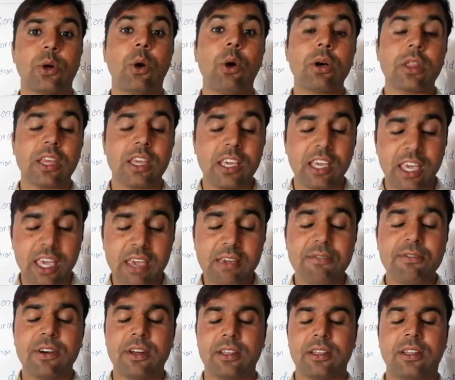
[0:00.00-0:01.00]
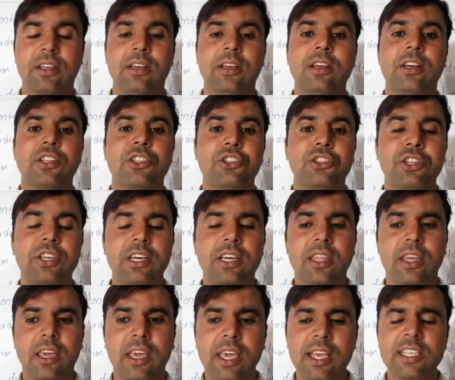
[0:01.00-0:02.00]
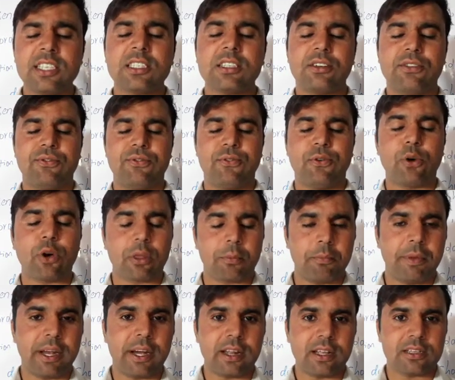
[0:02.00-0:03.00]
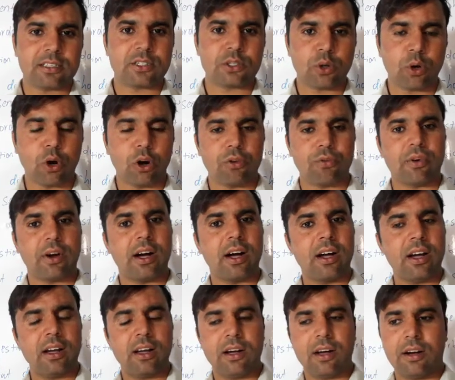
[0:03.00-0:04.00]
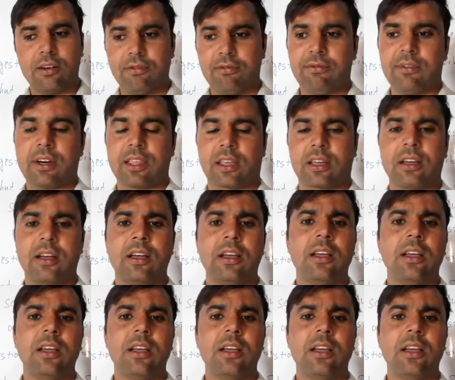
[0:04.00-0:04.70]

or even there is forbiddance of a work.